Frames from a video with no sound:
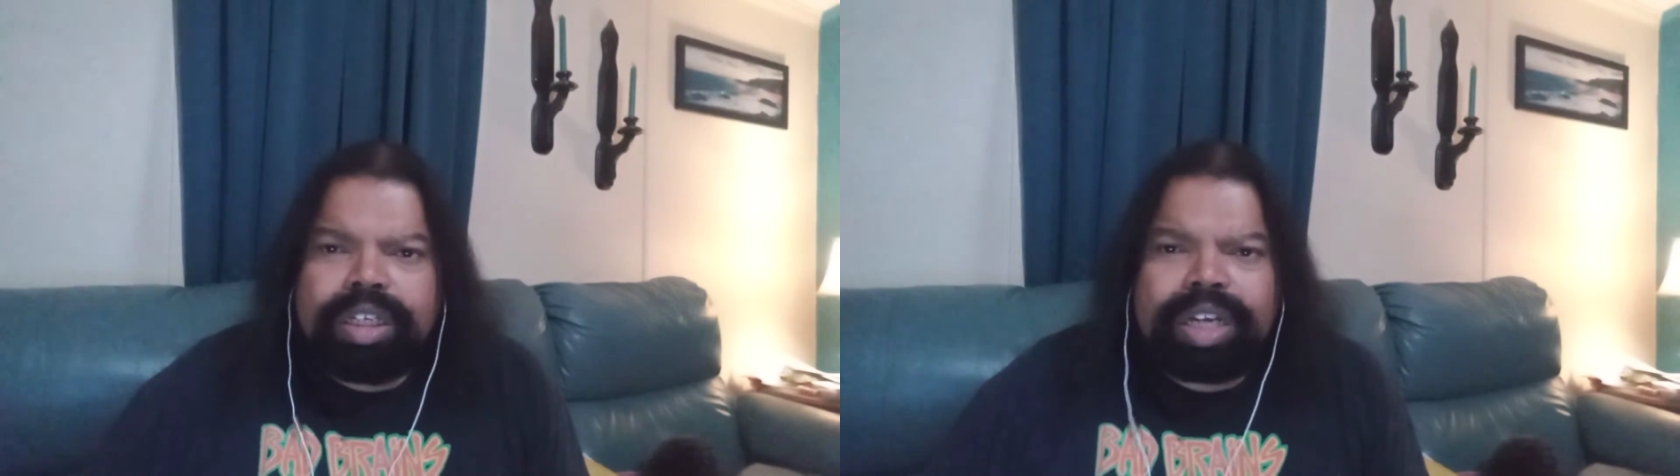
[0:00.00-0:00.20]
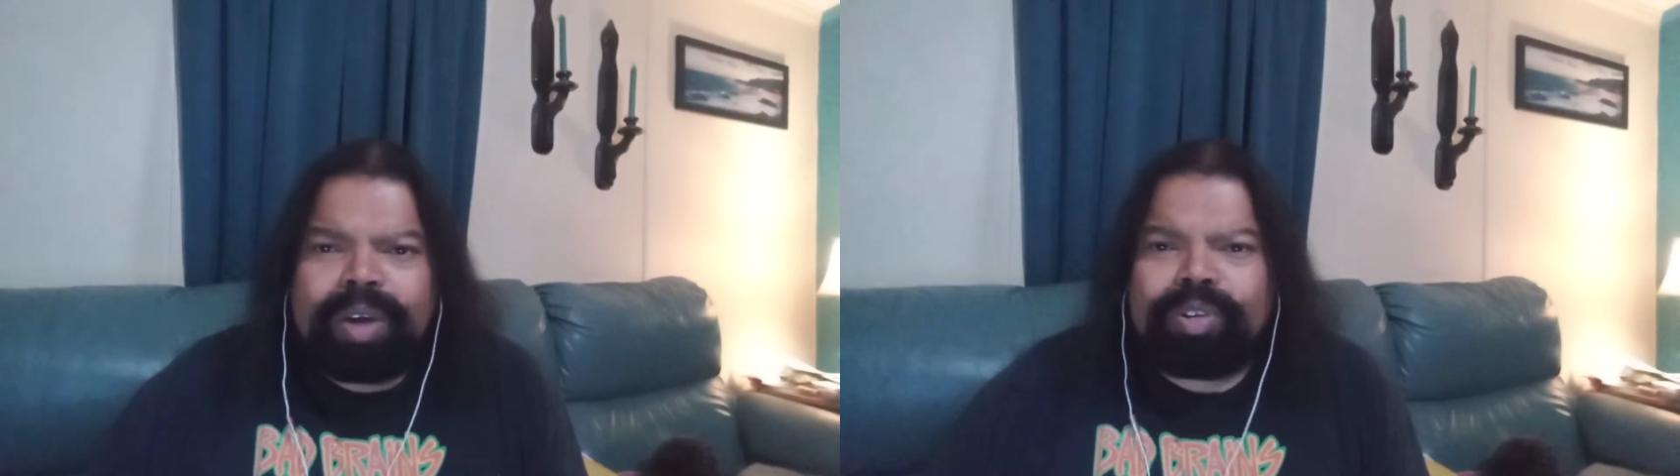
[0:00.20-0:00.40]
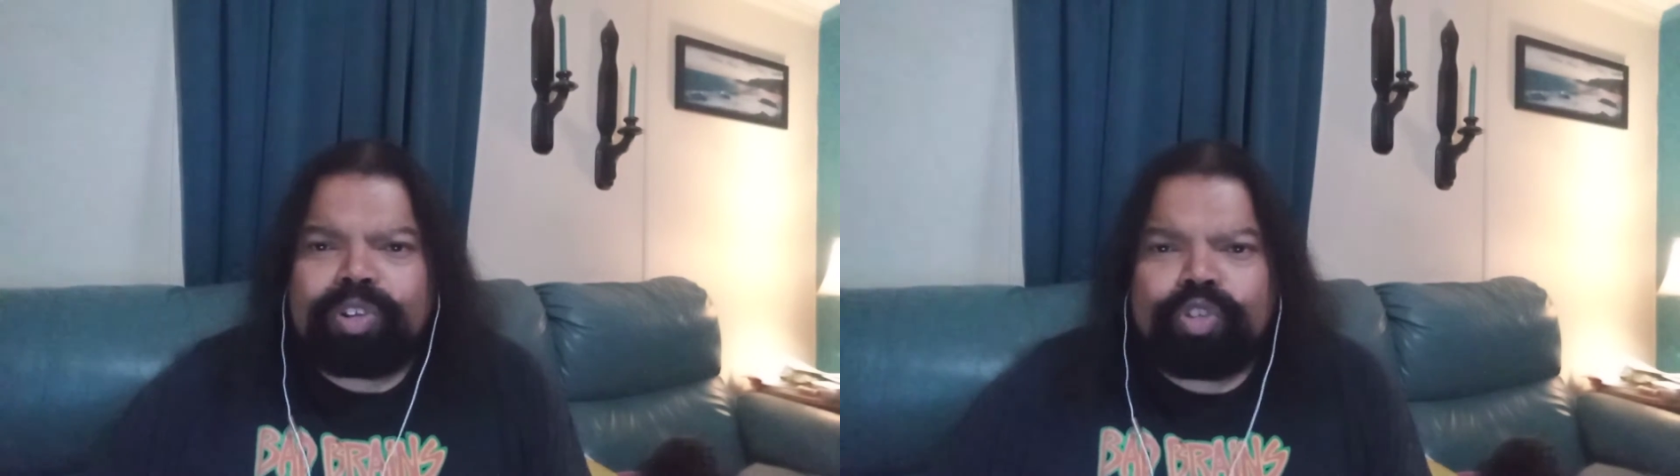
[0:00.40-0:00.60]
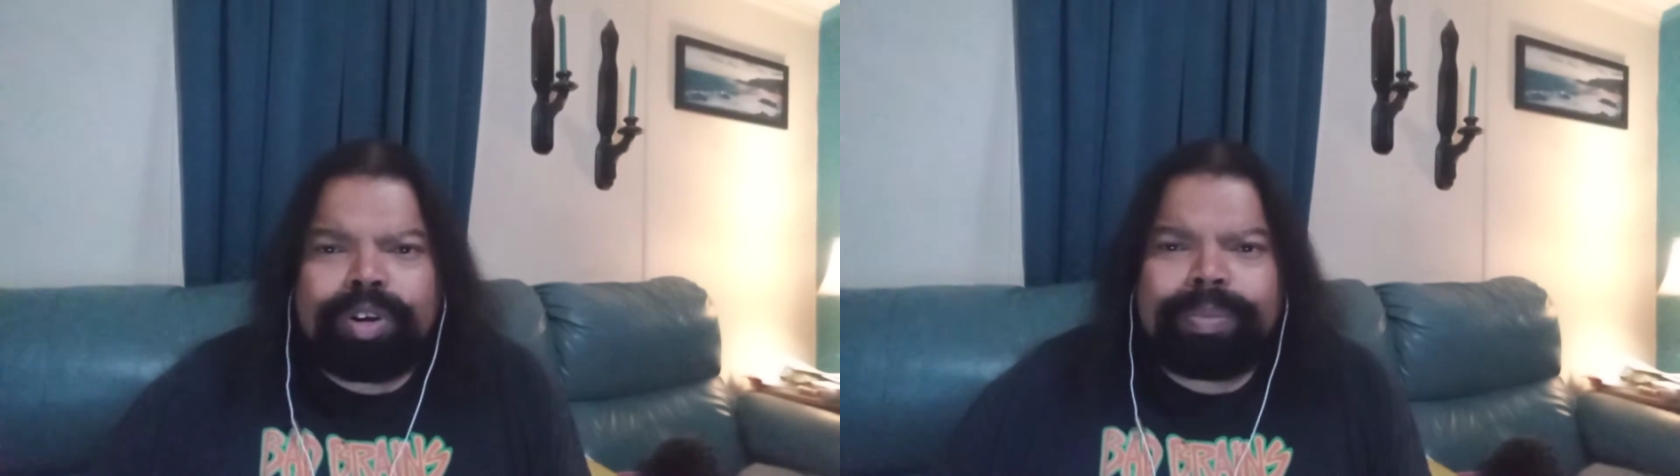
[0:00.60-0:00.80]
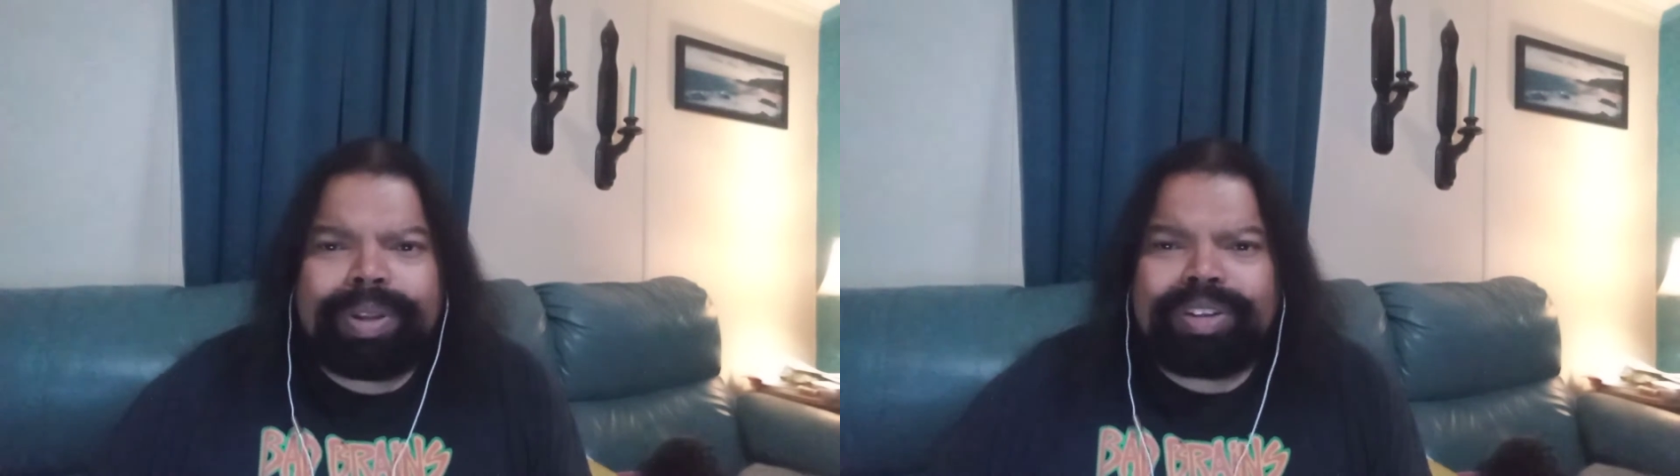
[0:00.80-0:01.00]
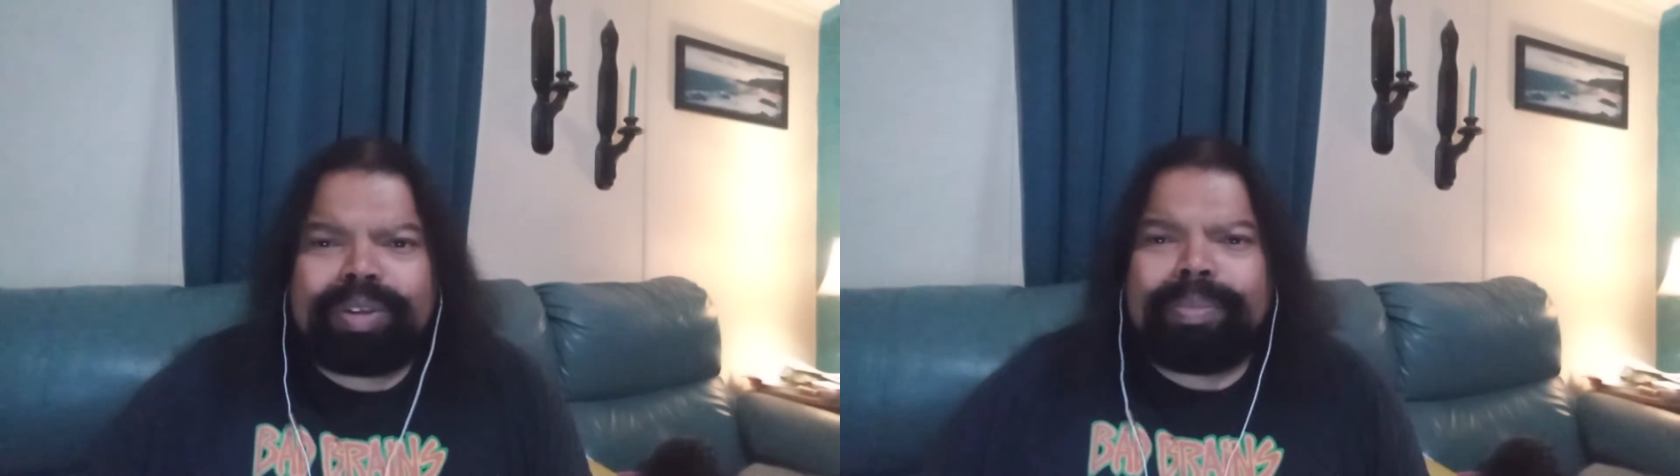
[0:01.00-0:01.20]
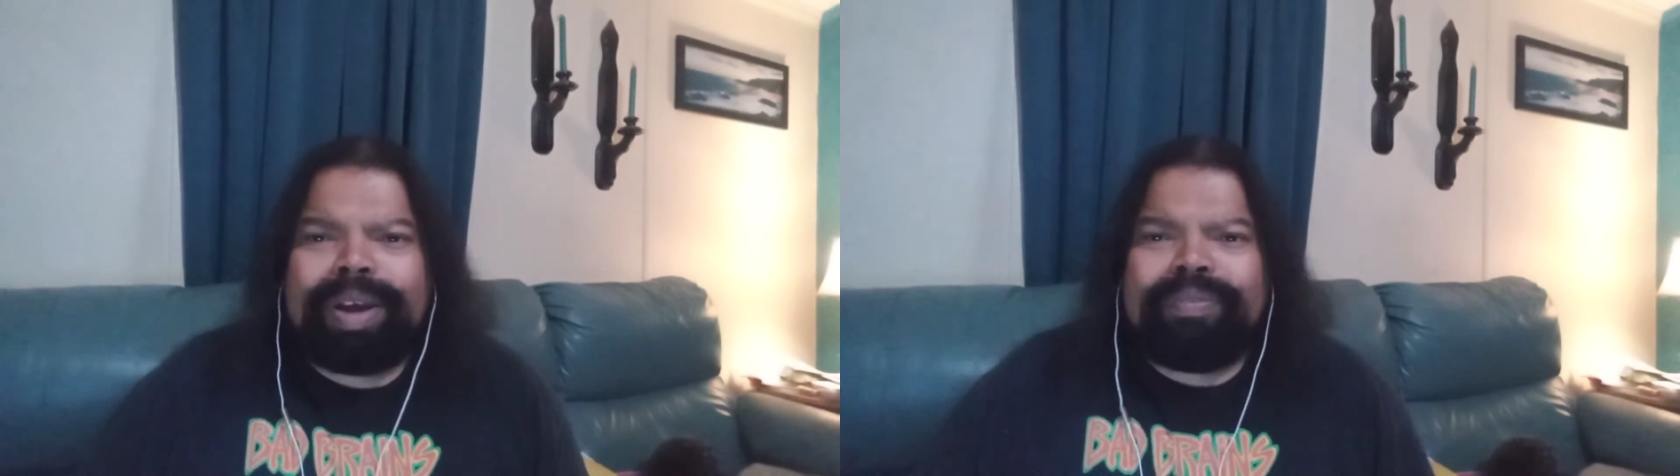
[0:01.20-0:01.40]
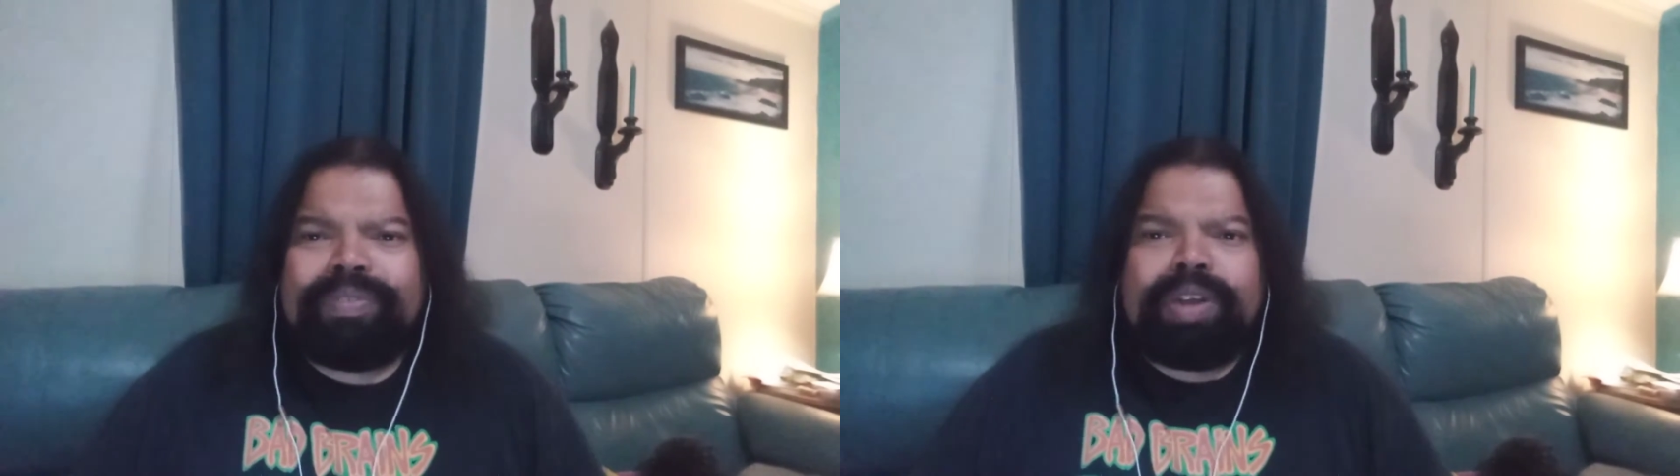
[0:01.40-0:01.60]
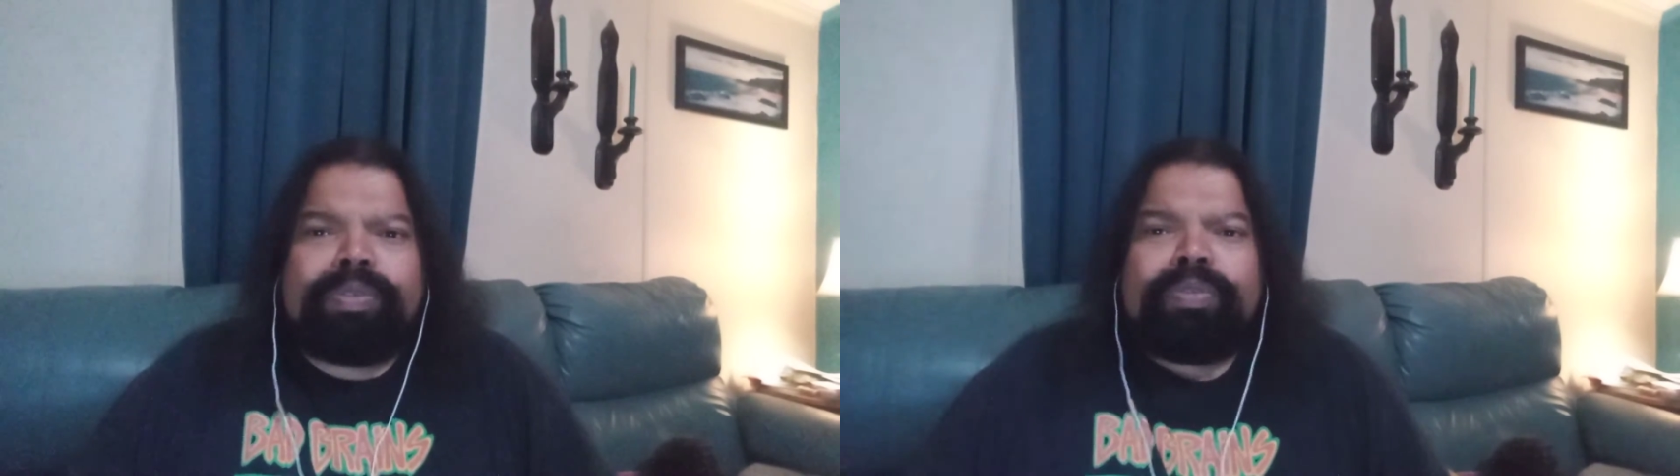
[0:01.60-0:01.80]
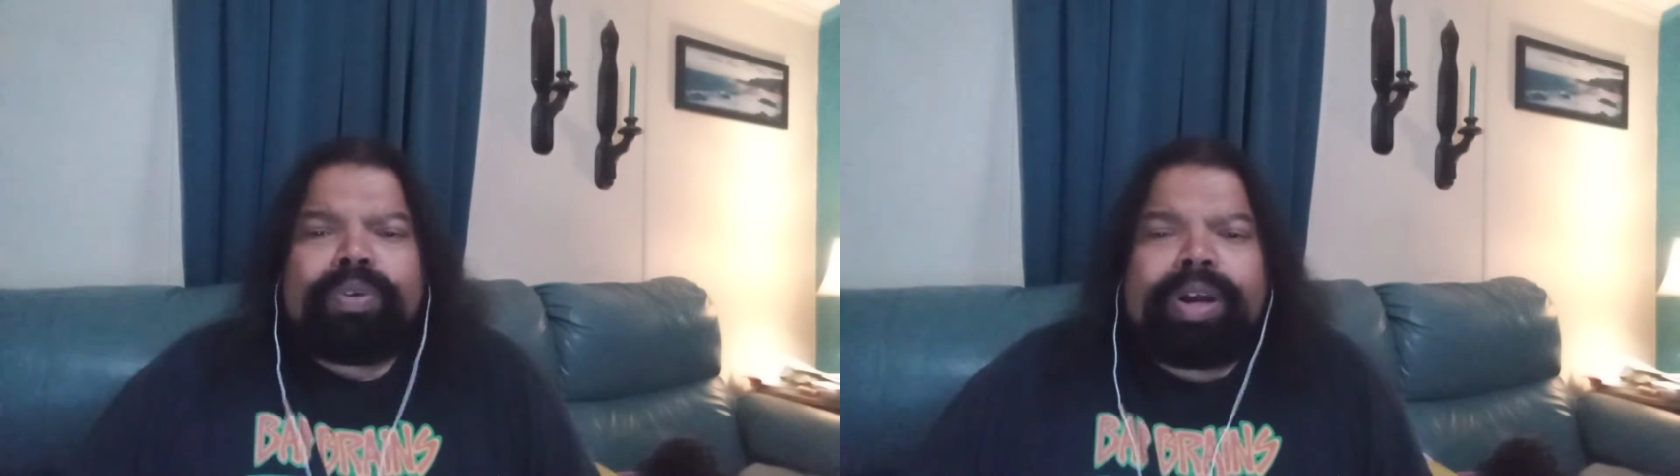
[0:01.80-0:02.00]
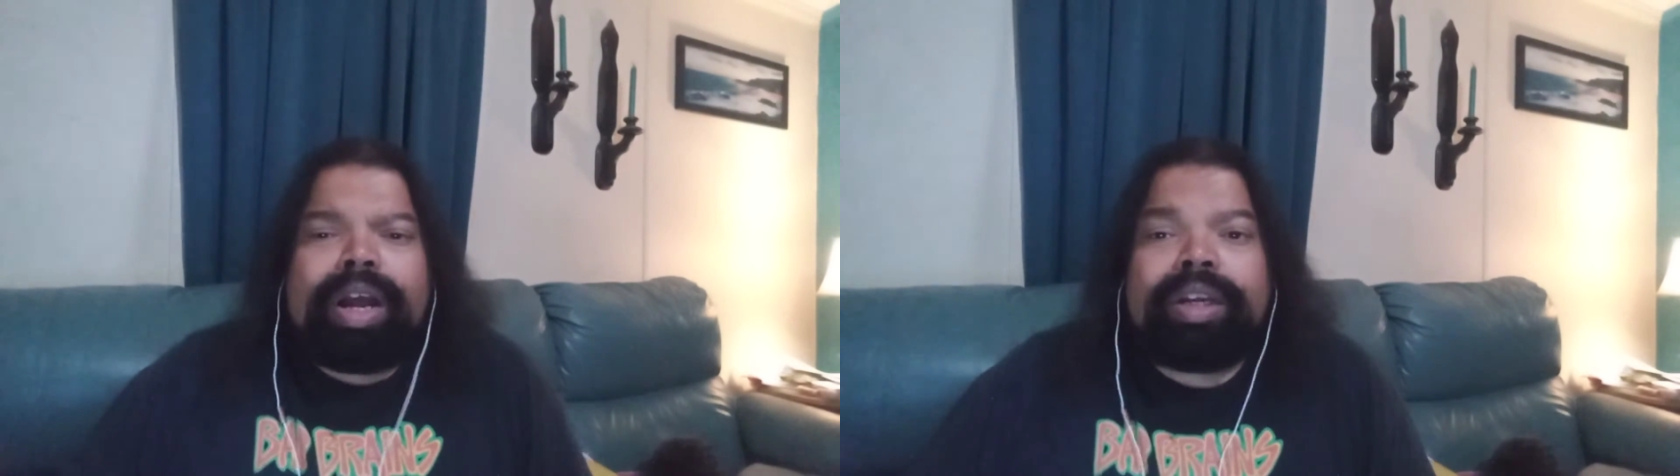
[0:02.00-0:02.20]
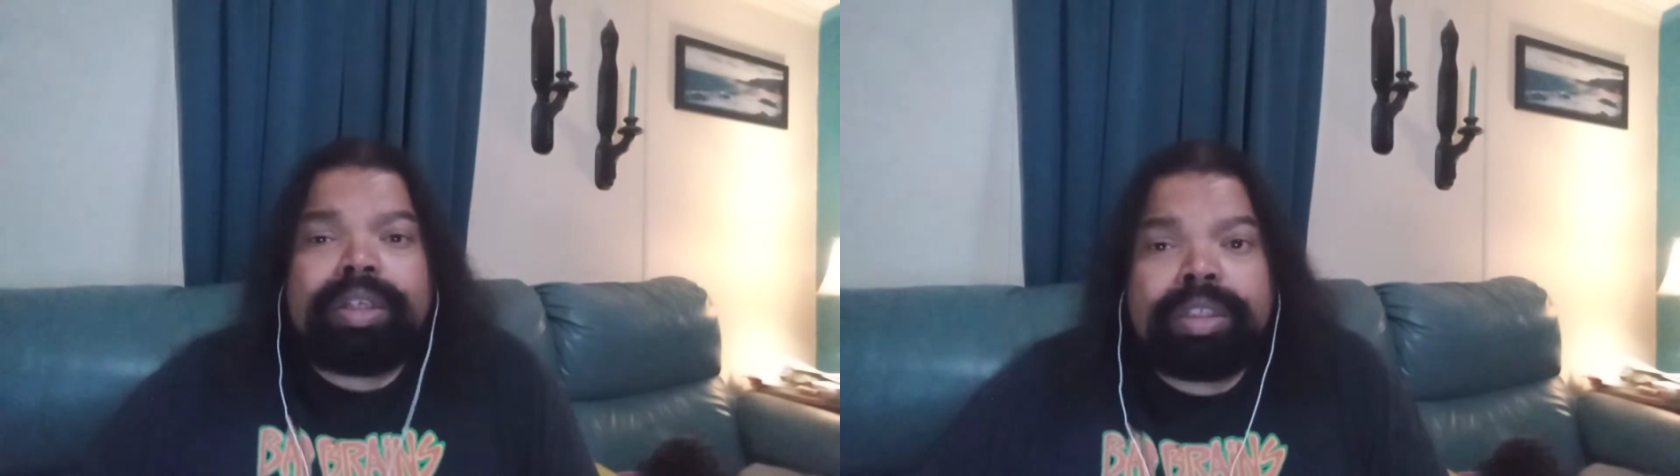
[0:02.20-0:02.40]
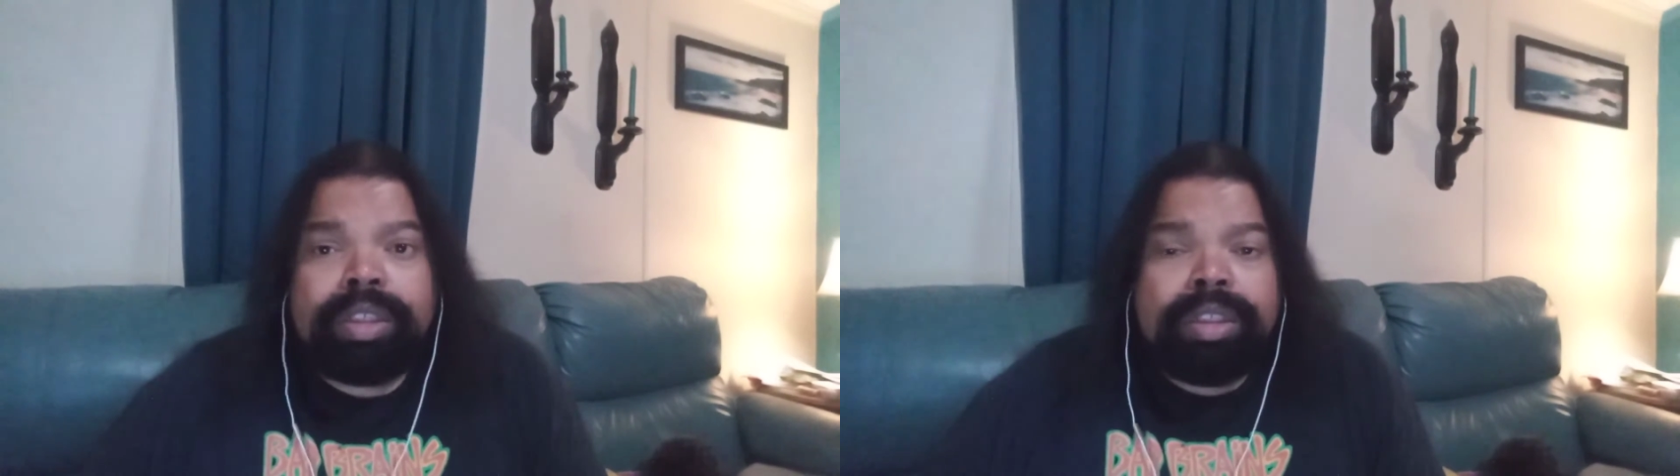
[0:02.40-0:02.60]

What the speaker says: that was a trip. That's something I've never forgotten.